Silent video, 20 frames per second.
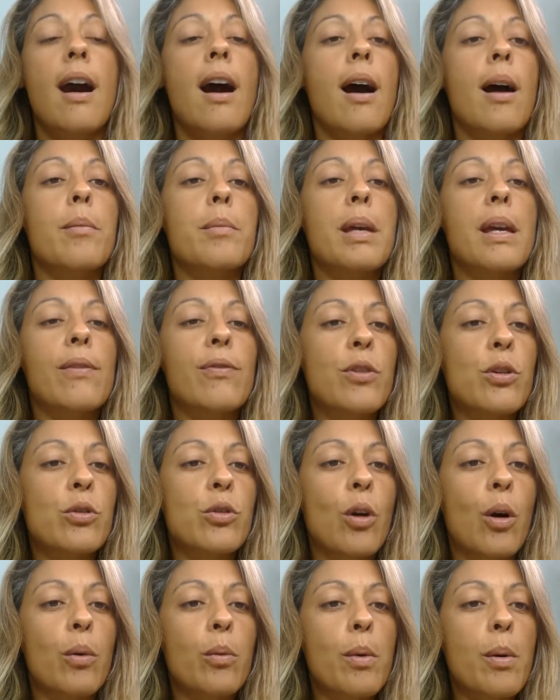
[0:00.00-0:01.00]
If you
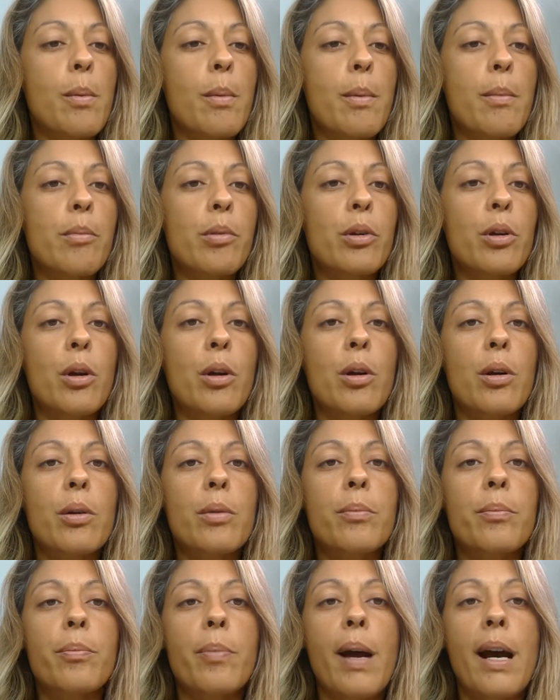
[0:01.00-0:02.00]
don't remember
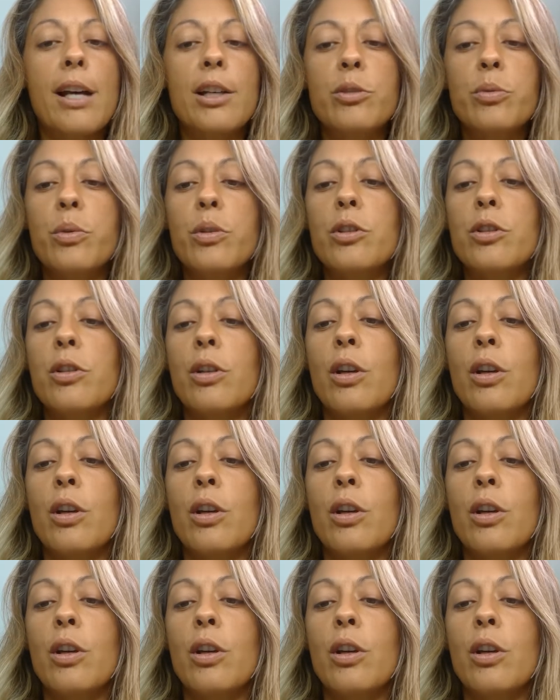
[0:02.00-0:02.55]
your password,